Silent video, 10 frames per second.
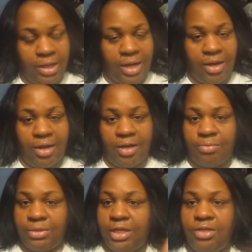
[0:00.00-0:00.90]
all
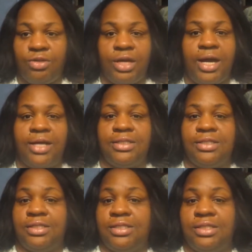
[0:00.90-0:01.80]
I'm telling you guys
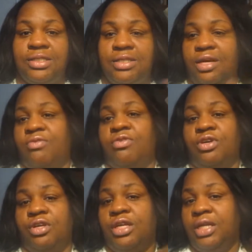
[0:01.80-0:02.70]
is to save
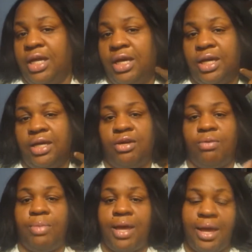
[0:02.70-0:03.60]
your neck and your
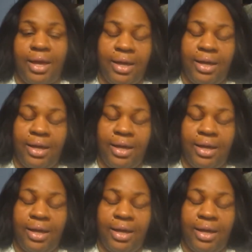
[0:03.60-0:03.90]
back.